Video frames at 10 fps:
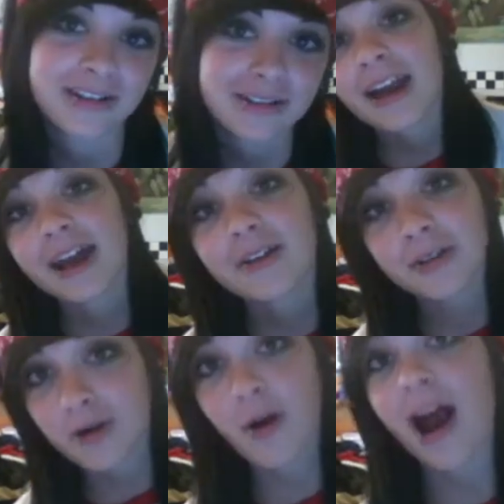And I don't
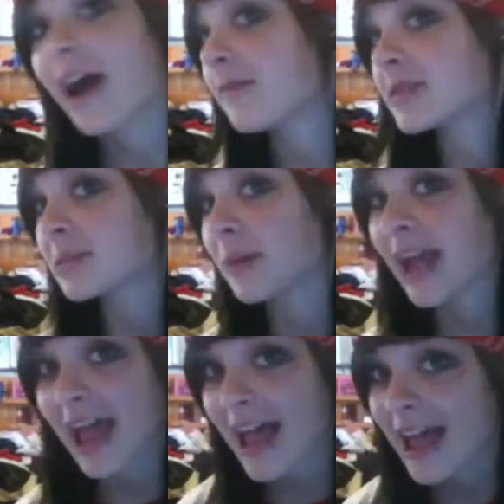know why I have this on my
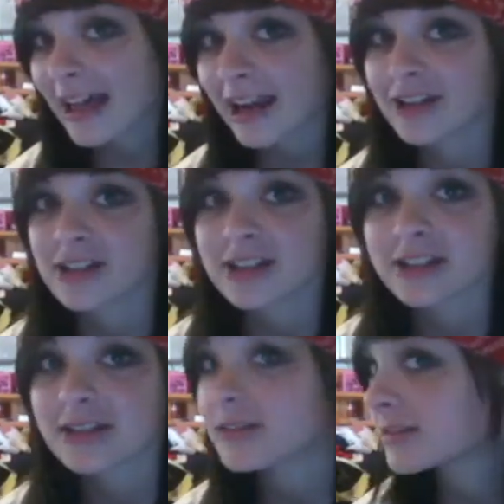head, I just,